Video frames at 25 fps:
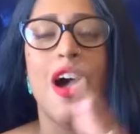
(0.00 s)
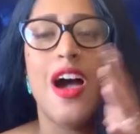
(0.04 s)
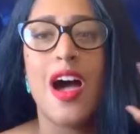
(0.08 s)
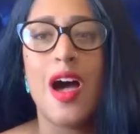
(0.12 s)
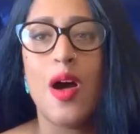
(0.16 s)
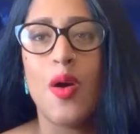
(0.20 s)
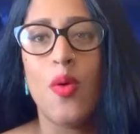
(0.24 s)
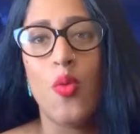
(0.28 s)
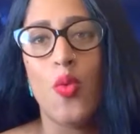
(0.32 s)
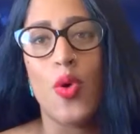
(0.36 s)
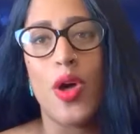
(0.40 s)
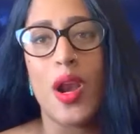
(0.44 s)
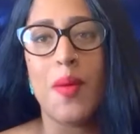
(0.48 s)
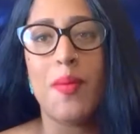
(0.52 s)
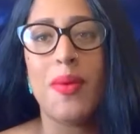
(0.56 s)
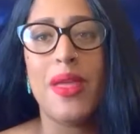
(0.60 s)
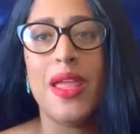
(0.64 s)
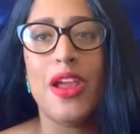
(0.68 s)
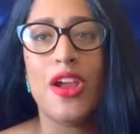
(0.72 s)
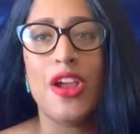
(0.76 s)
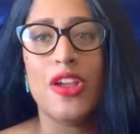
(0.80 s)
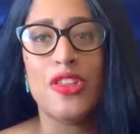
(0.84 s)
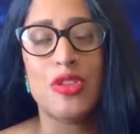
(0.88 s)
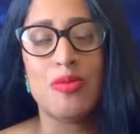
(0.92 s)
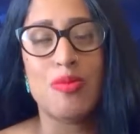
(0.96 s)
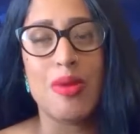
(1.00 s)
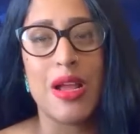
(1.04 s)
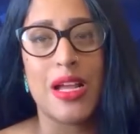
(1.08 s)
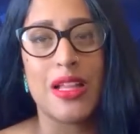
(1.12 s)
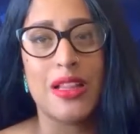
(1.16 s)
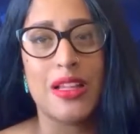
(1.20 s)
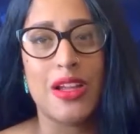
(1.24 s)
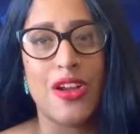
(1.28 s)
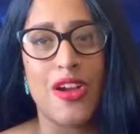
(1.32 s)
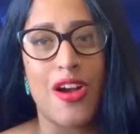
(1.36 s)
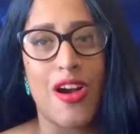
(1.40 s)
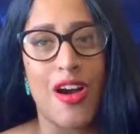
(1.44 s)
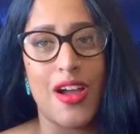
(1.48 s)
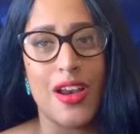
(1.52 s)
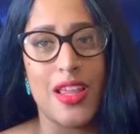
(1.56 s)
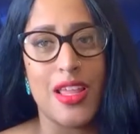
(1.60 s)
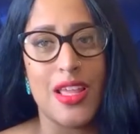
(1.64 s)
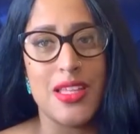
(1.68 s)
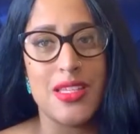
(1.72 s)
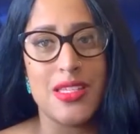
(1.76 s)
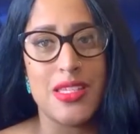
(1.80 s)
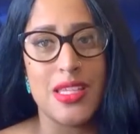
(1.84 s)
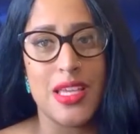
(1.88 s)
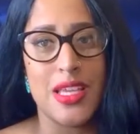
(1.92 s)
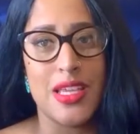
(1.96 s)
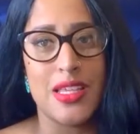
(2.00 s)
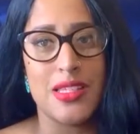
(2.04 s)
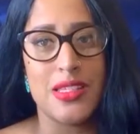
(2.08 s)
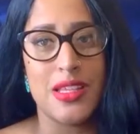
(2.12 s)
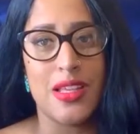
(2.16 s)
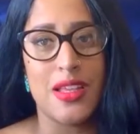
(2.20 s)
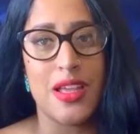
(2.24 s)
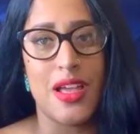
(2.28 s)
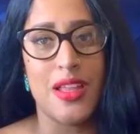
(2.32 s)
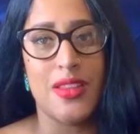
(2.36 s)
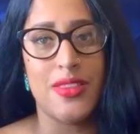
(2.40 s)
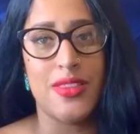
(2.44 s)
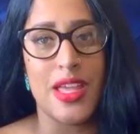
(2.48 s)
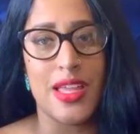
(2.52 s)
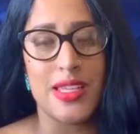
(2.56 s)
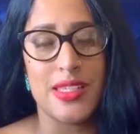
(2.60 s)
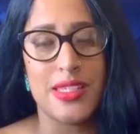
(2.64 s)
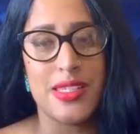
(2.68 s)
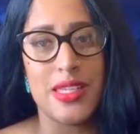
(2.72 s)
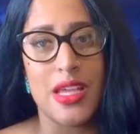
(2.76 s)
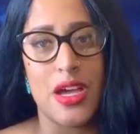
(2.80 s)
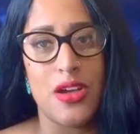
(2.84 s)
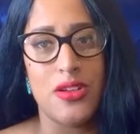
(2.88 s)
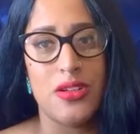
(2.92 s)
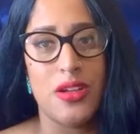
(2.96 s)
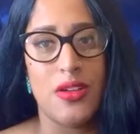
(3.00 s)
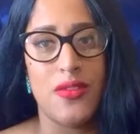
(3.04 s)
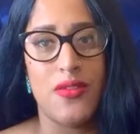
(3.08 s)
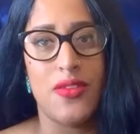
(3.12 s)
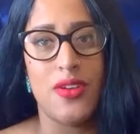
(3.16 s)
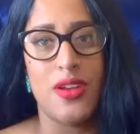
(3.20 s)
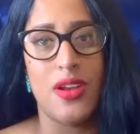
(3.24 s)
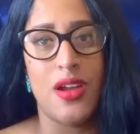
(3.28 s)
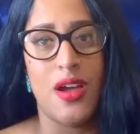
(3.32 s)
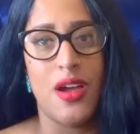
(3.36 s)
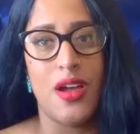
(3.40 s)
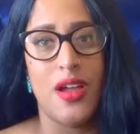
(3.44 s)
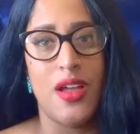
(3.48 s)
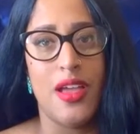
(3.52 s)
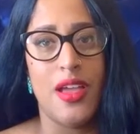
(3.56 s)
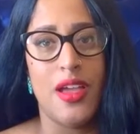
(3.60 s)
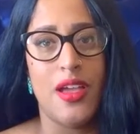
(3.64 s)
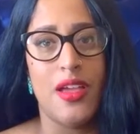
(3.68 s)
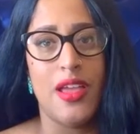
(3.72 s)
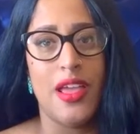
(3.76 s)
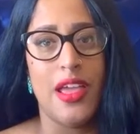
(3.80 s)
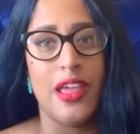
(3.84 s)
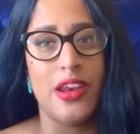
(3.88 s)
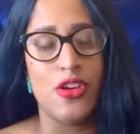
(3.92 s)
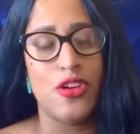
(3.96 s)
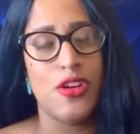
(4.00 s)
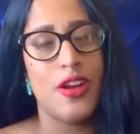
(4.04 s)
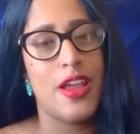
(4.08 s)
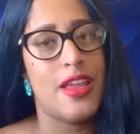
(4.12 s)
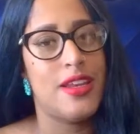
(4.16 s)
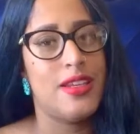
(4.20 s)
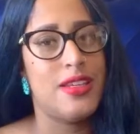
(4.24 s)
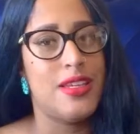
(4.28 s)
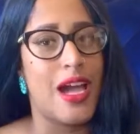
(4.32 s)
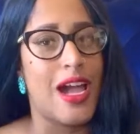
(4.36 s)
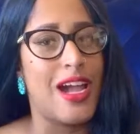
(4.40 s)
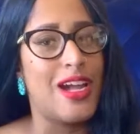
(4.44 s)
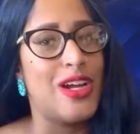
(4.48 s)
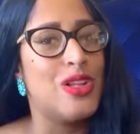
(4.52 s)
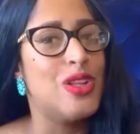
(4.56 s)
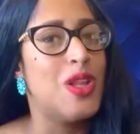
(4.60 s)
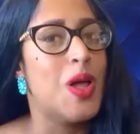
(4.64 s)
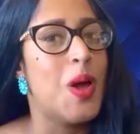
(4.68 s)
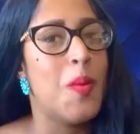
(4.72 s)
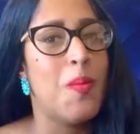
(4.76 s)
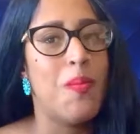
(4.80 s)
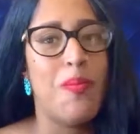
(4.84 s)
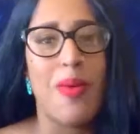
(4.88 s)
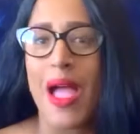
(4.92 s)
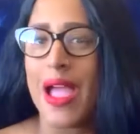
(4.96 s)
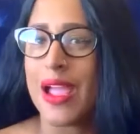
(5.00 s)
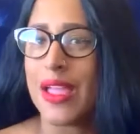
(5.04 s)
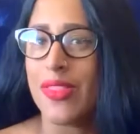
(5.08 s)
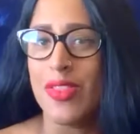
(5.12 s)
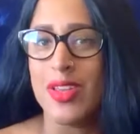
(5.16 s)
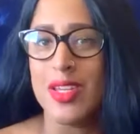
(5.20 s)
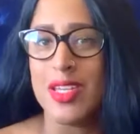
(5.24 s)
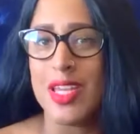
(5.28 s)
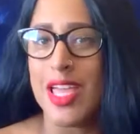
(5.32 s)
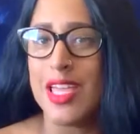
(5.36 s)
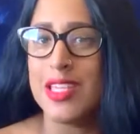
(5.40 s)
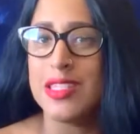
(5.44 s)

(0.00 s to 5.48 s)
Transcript: what I'm hearing through my clear audience is that sound of internet dial-up back in the day.